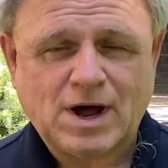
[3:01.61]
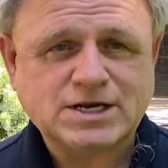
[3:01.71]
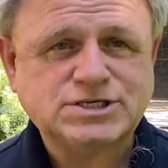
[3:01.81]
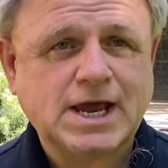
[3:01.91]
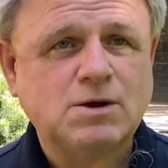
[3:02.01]

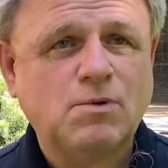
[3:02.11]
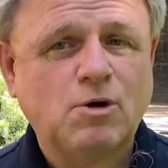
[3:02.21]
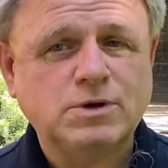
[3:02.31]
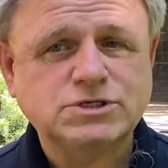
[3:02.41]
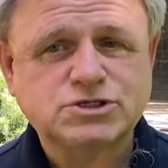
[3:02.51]
to take a
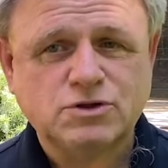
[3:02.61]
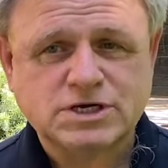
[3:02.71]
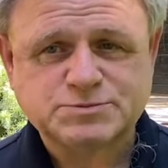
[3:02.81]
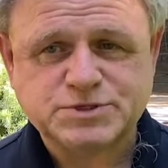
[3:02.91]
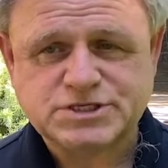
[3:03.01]
moment to look
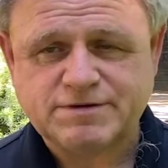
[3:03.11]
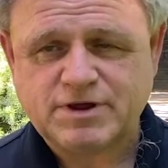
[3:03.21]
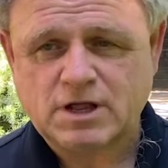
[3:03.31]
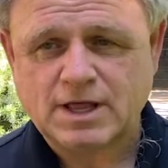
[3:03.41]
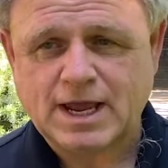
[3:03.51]

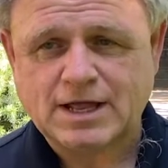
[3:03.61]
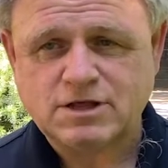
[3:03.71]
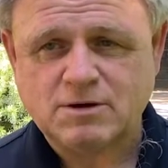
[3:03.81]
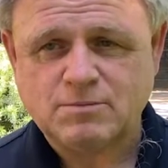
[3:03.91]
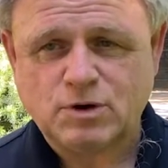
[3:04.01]
specifically at
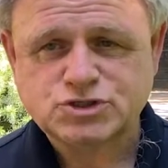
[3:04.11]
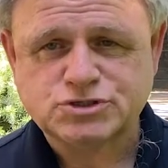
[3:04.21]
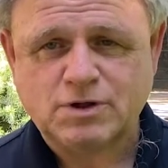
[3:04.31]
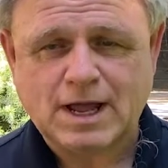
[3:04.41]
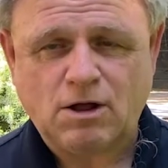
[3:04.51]
the
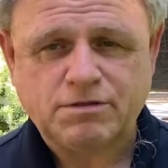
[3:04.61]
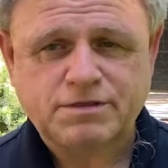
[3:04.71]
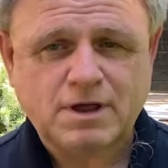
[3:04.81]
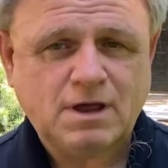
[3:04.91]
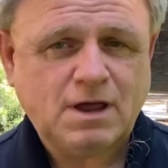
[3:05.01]
emotional health,
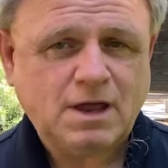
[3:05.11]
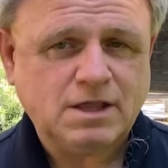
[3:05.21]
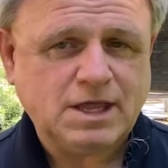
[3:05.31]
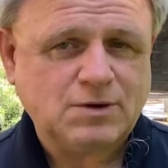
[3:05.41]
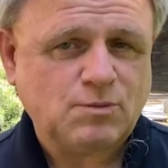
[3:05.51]

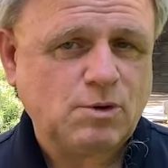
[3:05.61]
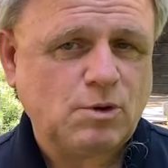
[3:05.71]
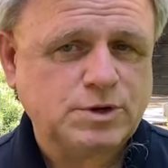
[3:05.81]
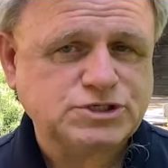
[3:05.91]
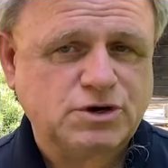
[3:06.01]
and then we will
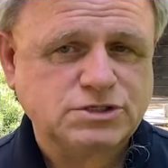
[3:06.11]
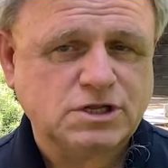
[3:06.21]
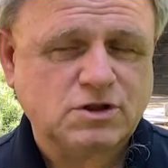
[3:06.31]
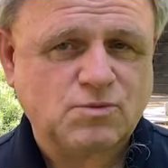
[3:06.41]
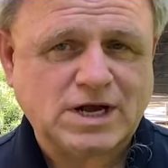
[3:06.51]
return to
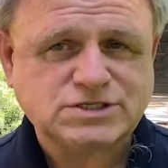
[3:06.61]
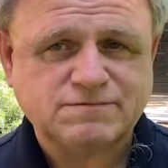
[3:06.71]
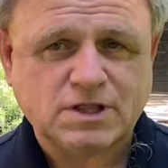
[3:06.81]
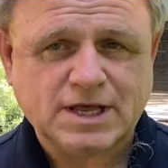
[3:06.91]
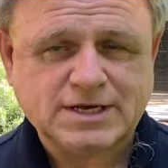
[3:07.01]
the rest of
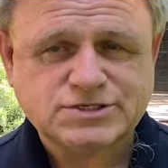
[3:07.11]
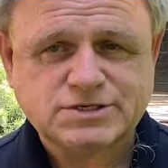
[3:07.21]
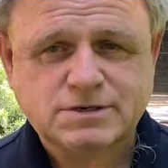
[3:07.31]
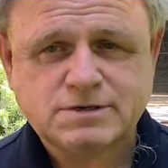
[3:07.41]
the list.